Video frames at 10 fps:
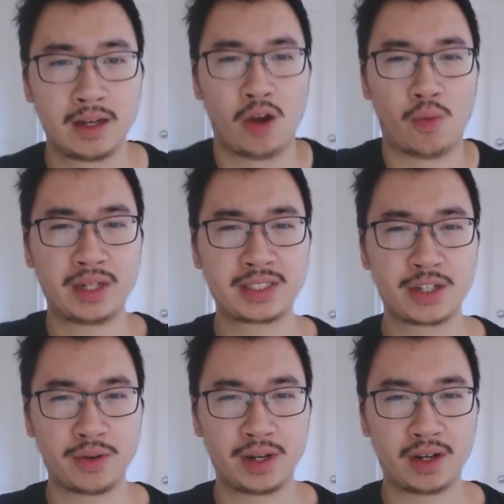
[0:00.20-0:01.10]
What's
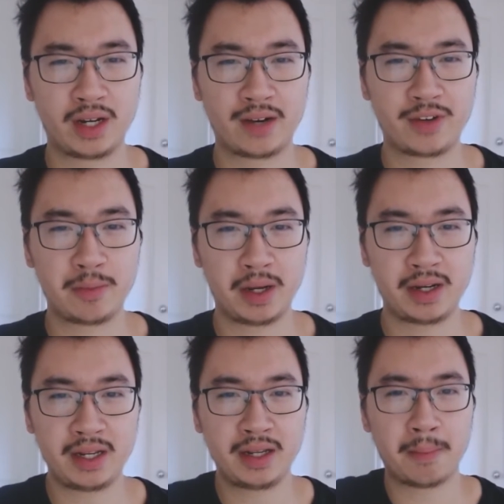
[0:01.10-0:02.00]
going on,
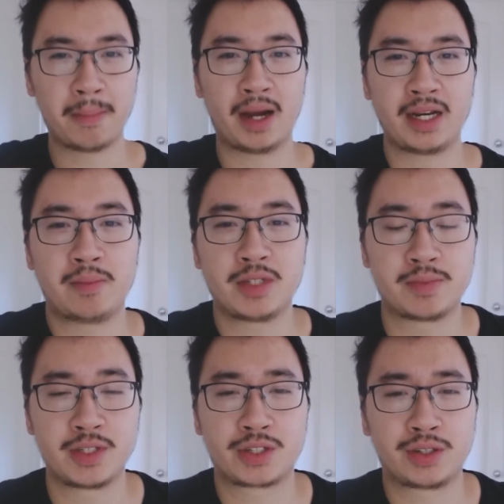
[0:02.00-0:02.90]
everybody? My name is
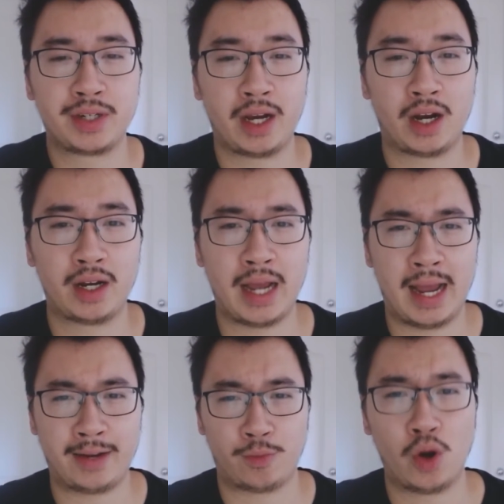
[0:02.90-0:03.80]
Mr. Leong,
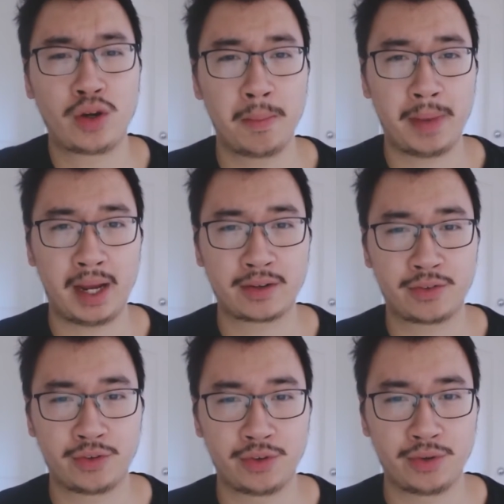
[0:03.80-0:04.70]
and welcome back
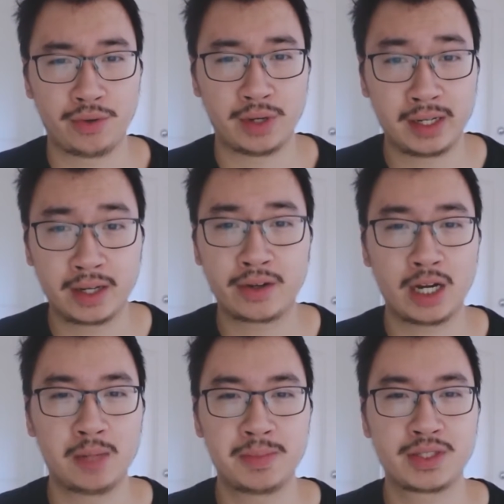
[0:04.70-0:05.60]
to another
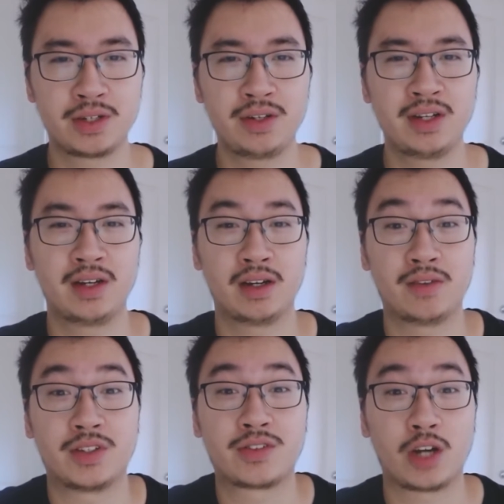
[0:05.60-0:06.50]
episode of
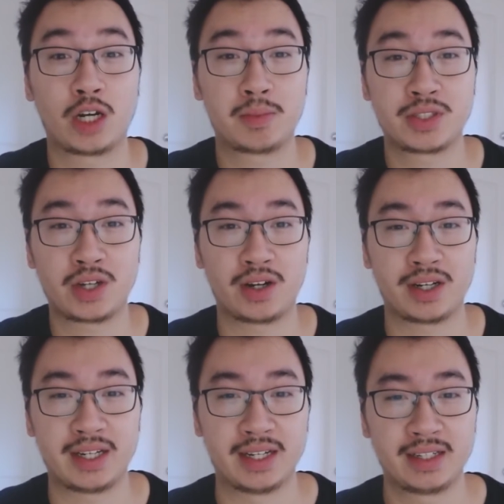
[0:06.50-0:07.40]
the Startup Starter
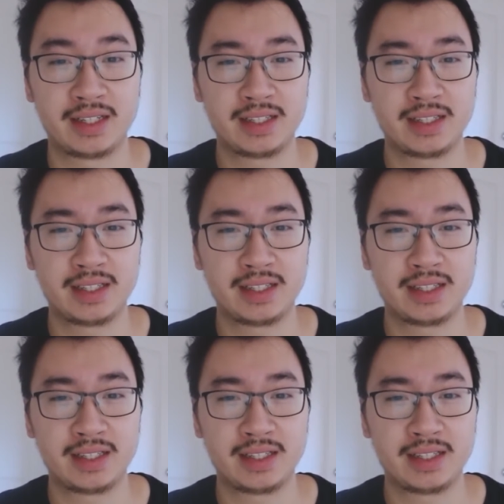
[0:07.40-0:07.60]
Kit.